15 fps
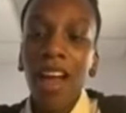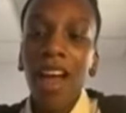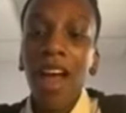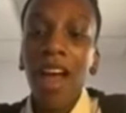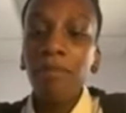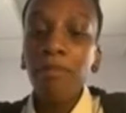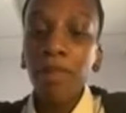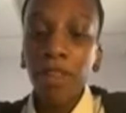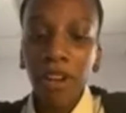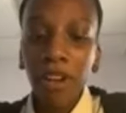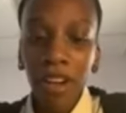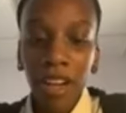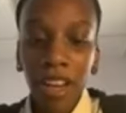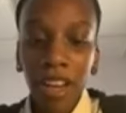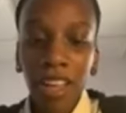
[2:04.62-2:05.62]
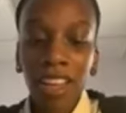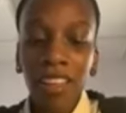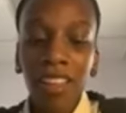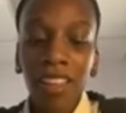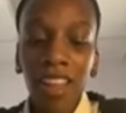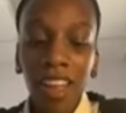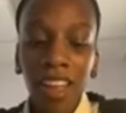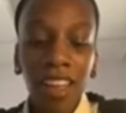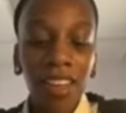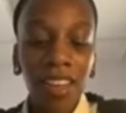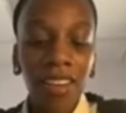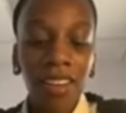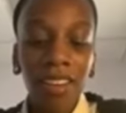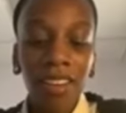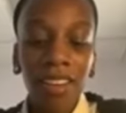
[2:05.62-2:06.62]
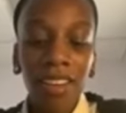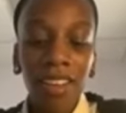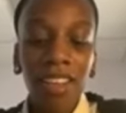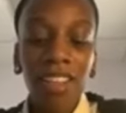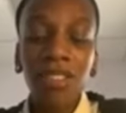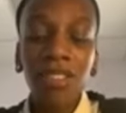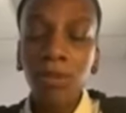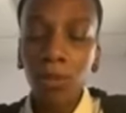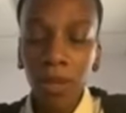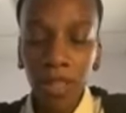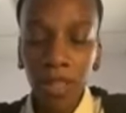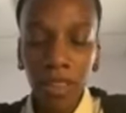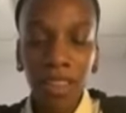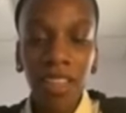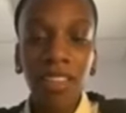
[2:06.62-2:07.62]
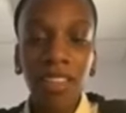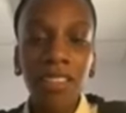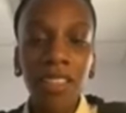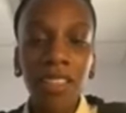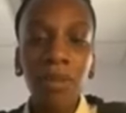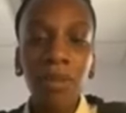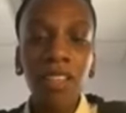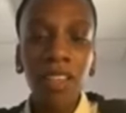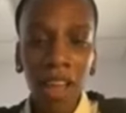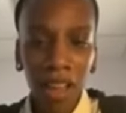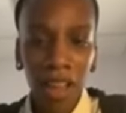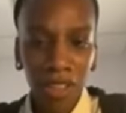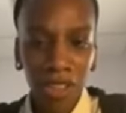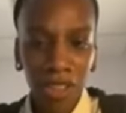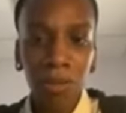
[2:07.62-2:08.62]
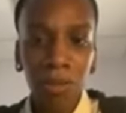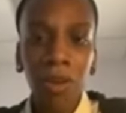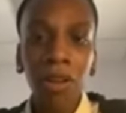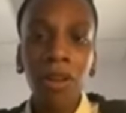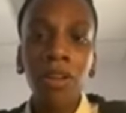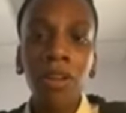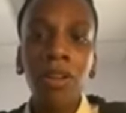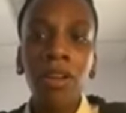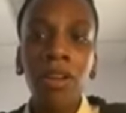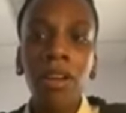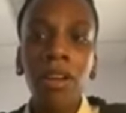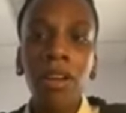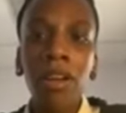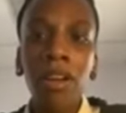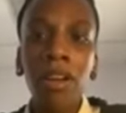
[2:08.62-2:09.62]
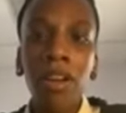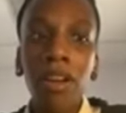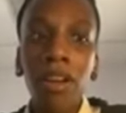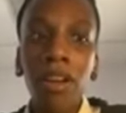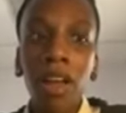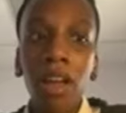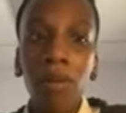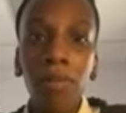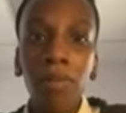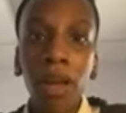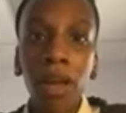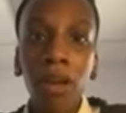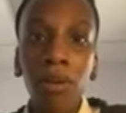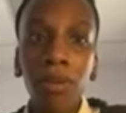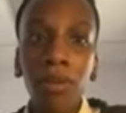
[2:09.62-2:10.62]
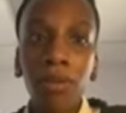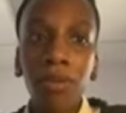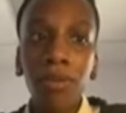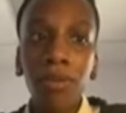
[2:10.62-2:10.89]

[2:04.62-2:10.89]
I'm learning that it's one thing to be knowledgeable about